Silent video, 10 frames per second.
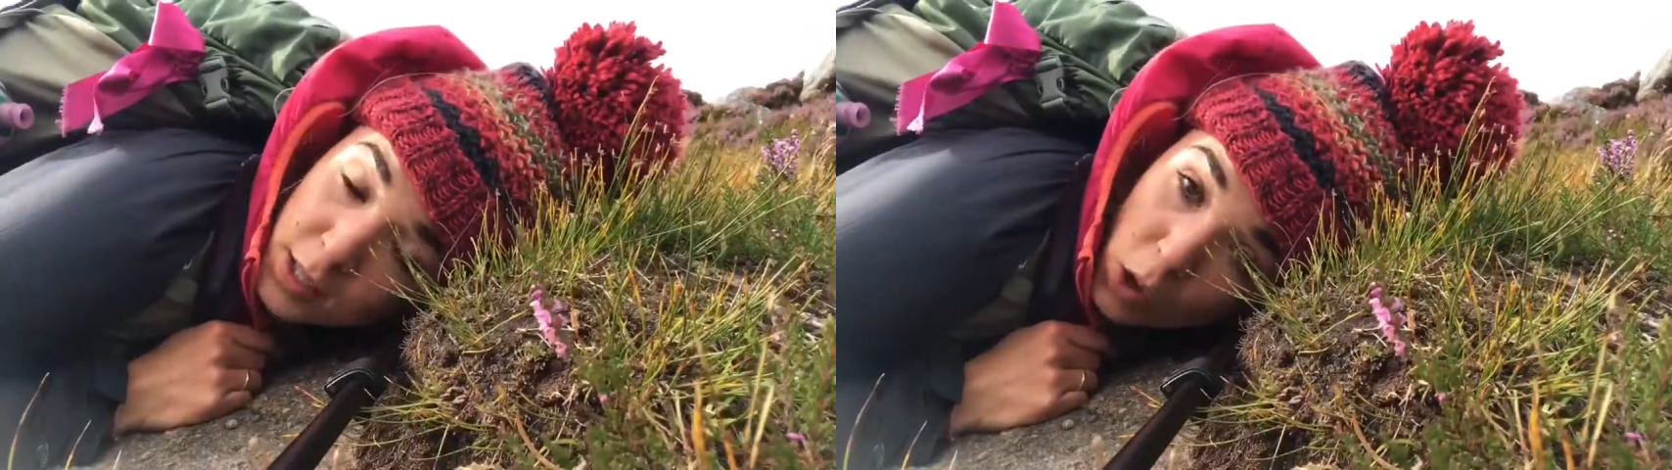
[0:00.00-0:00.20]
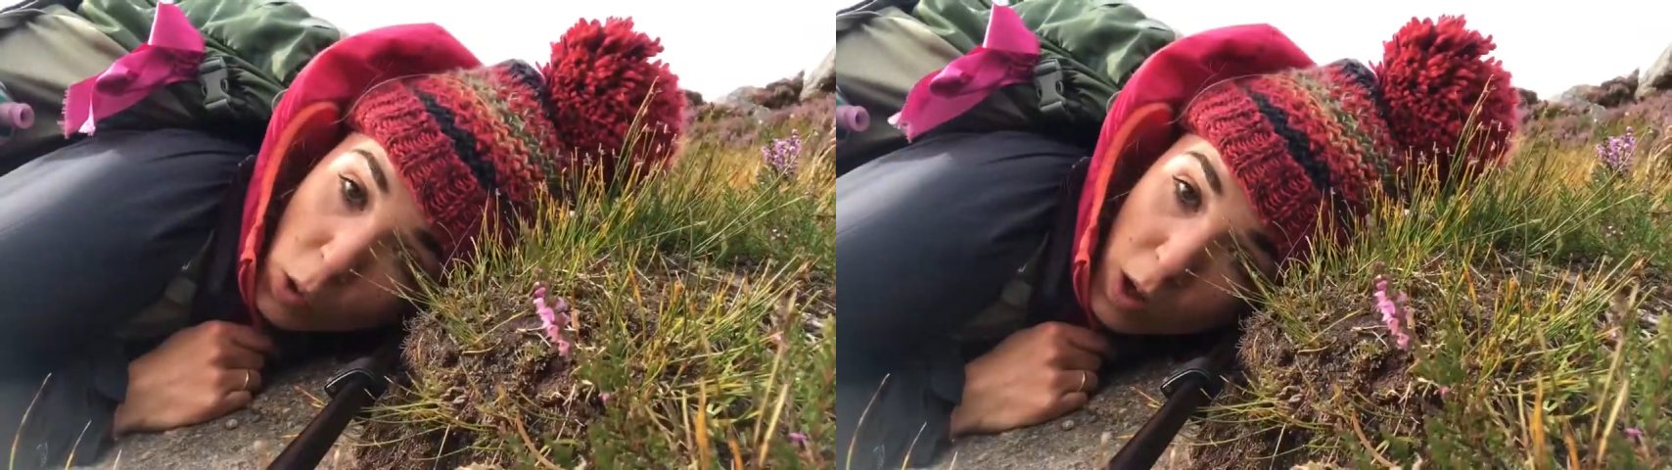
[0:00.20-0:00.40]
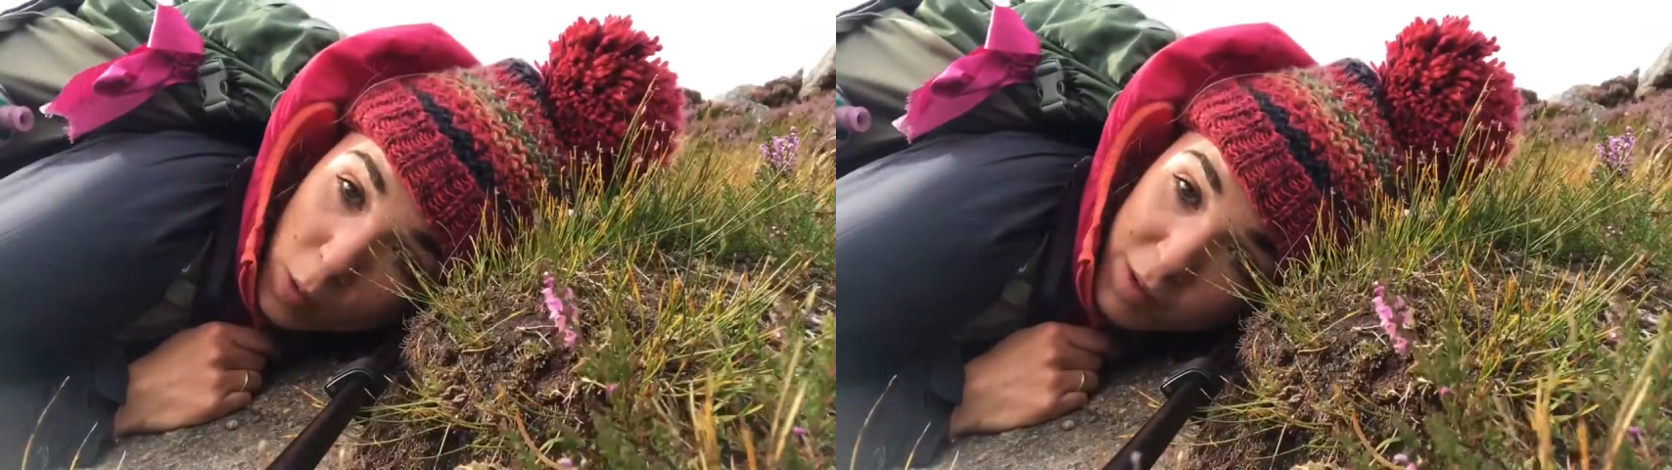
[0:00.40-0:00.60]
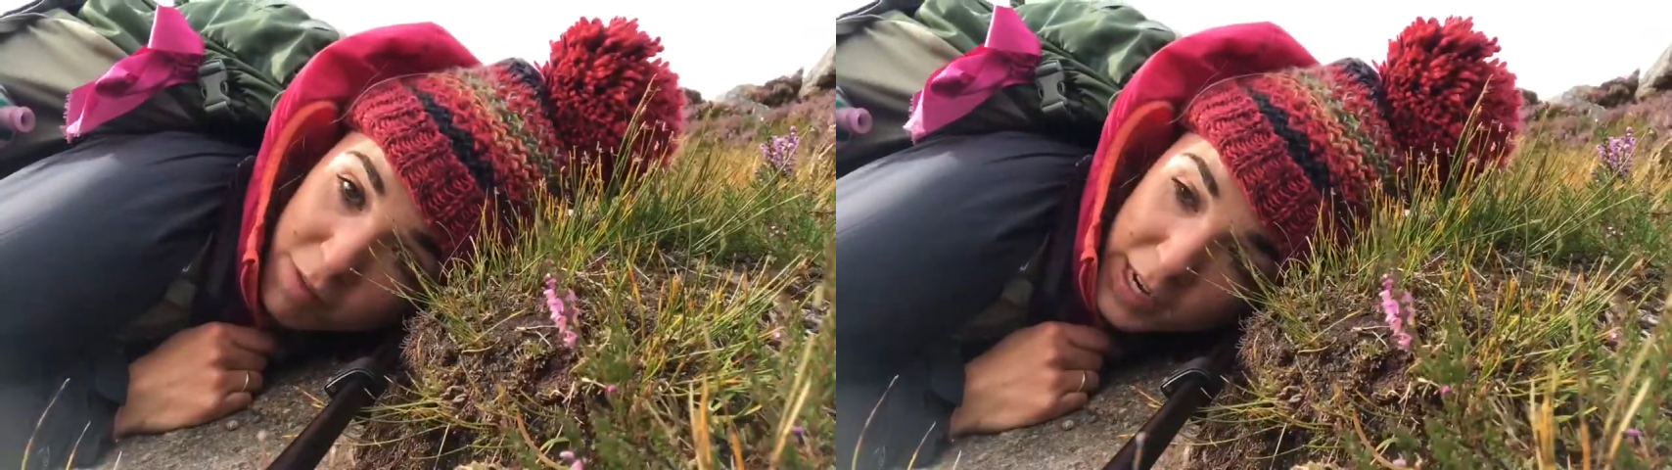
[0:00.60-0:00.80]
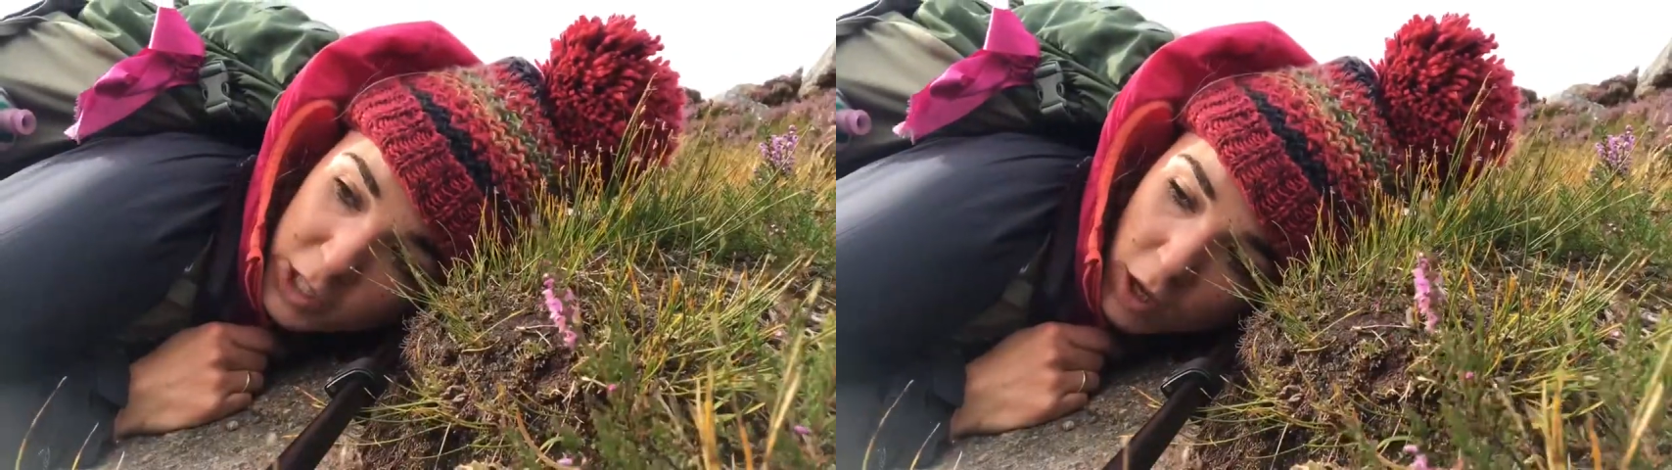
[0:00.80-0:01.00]
So, we
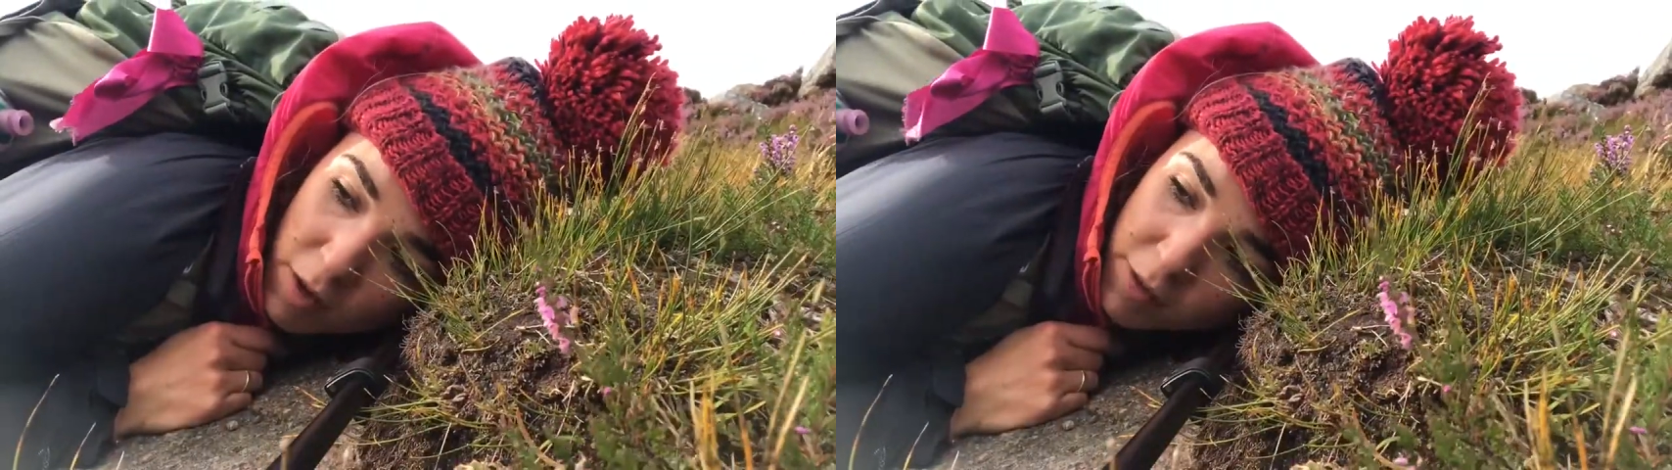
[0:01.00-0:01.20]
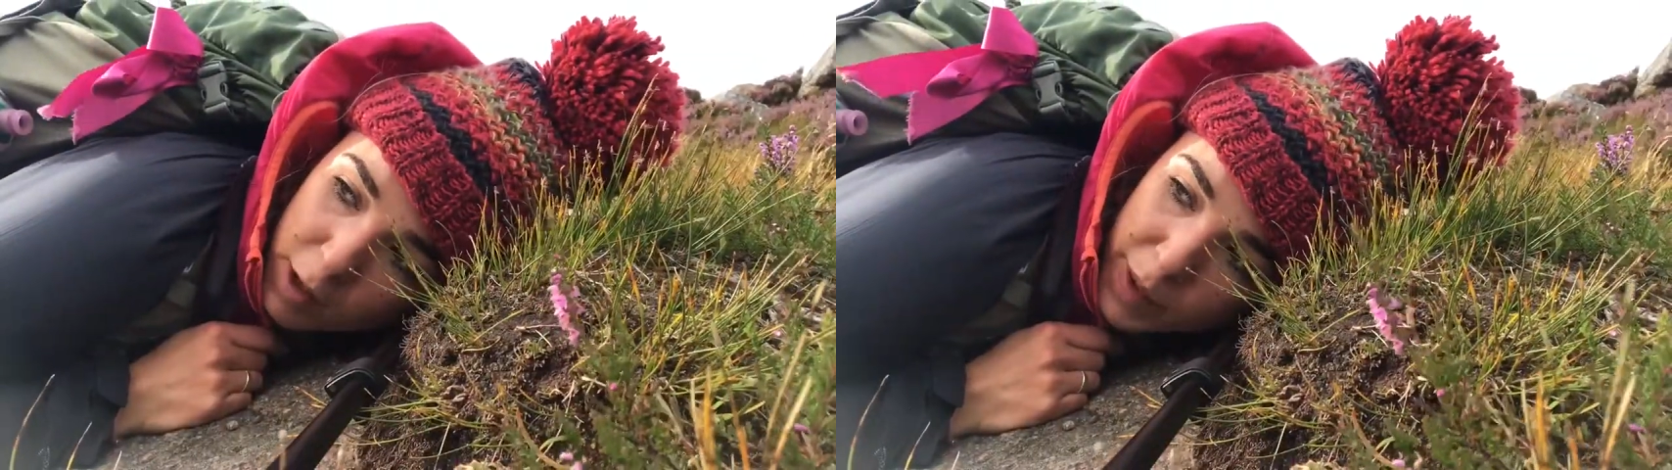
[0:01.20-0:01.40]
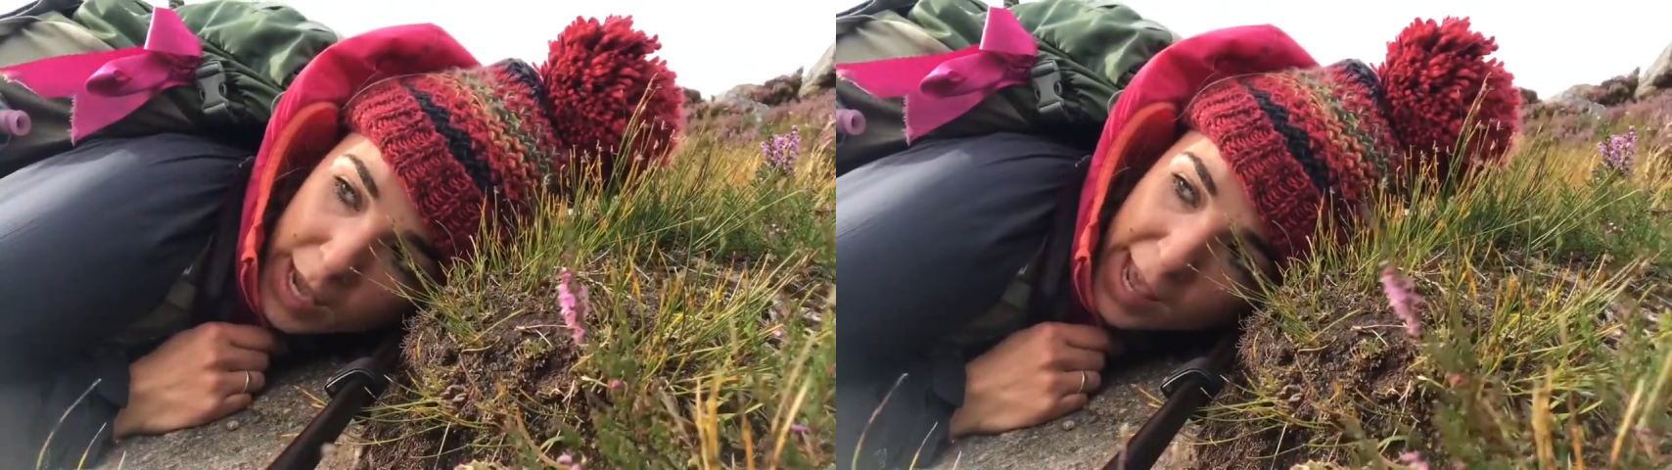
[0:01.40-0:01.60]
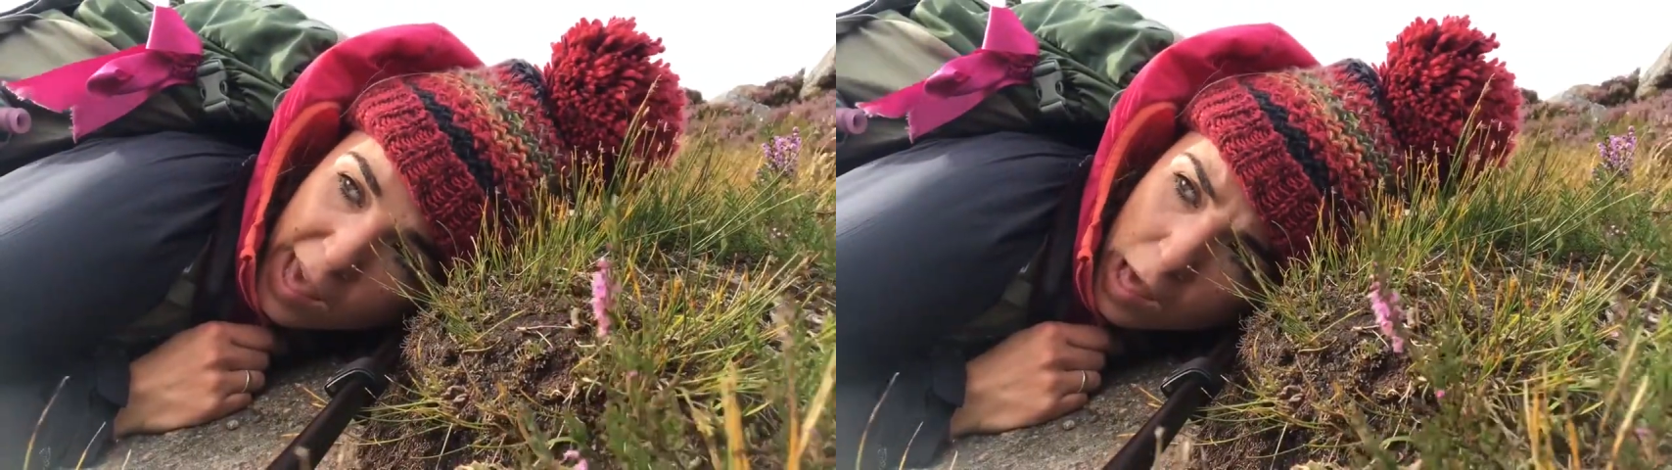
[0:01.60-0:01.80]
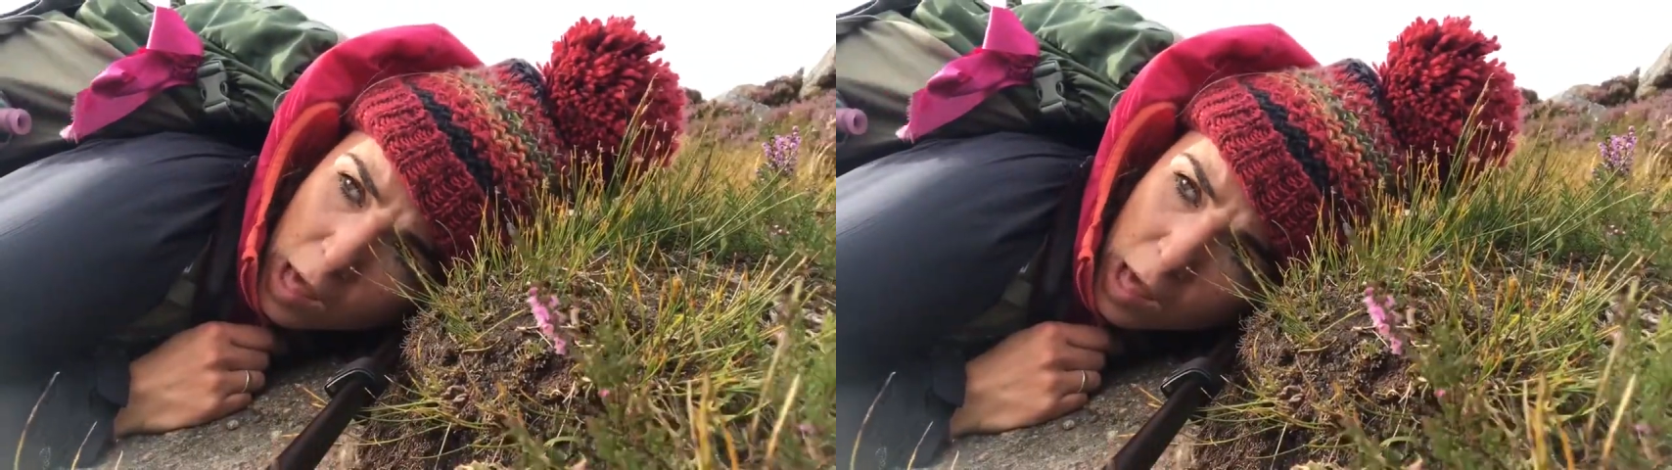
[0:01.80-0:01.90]
finished our filming here.